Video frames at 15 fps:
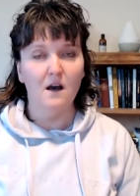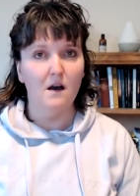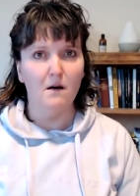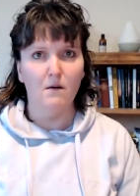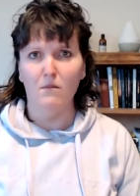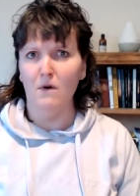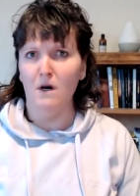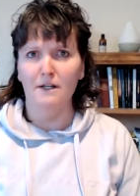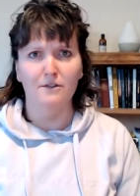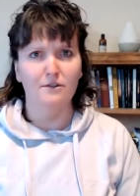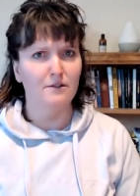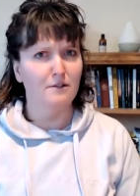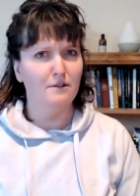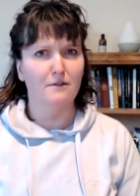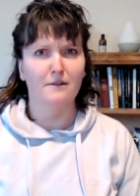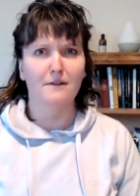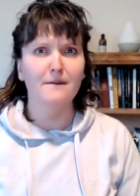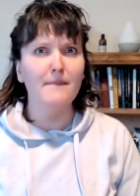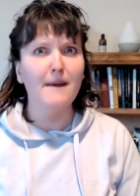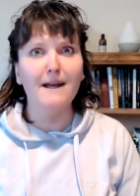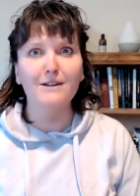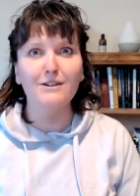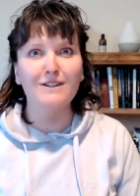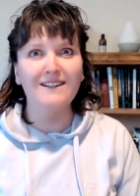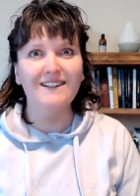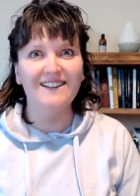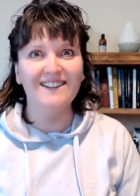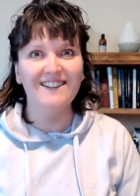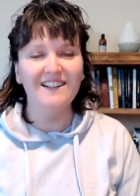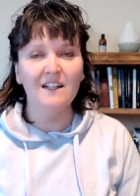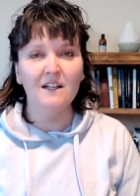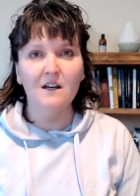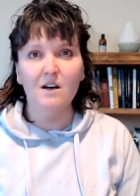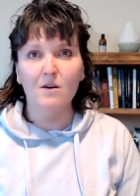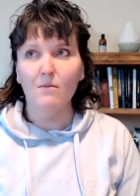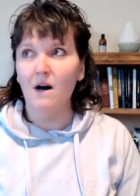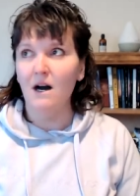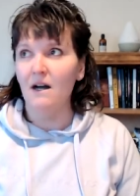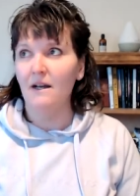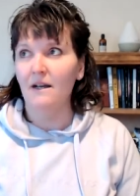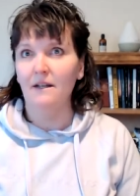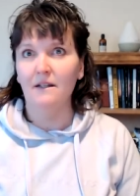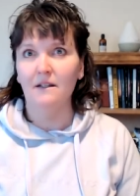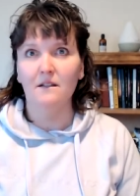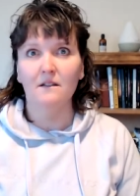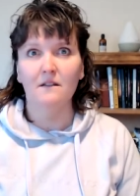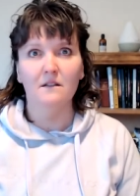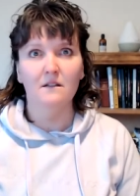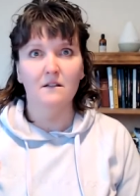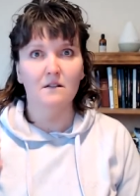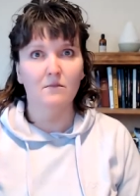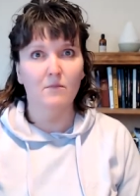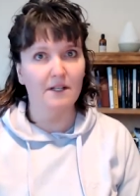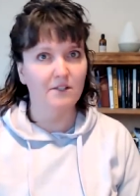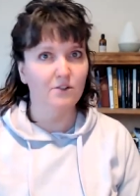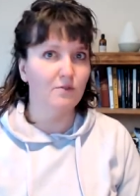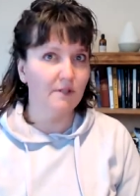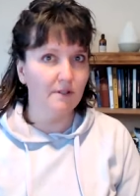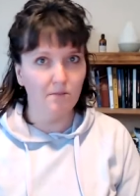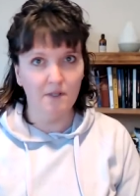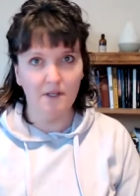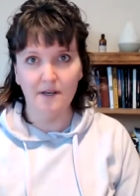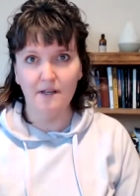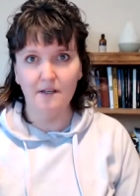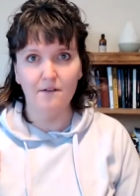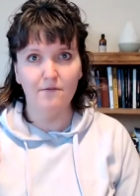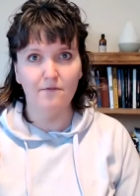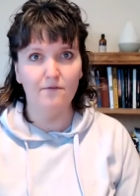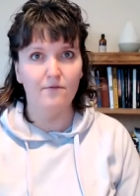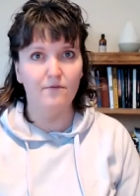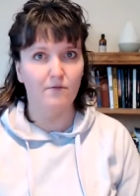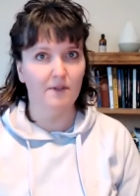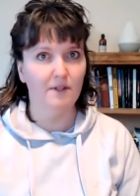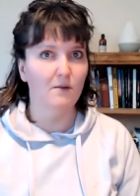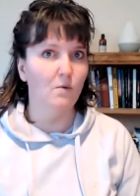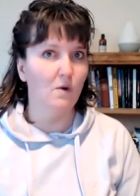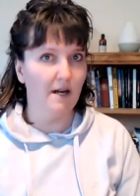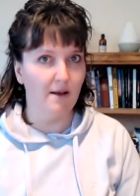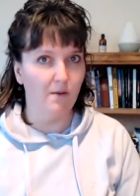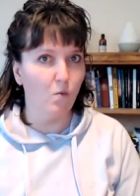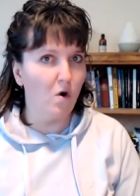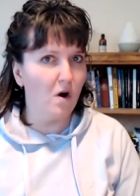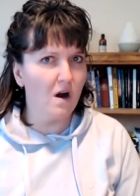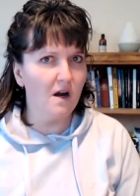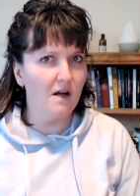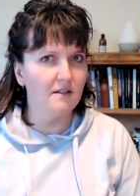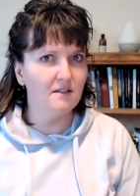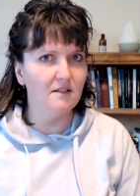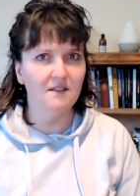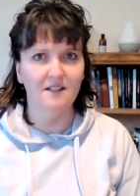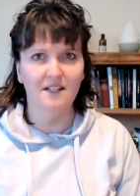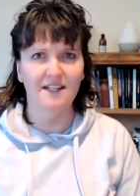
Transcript: I just started imagining my dream life, really what I want.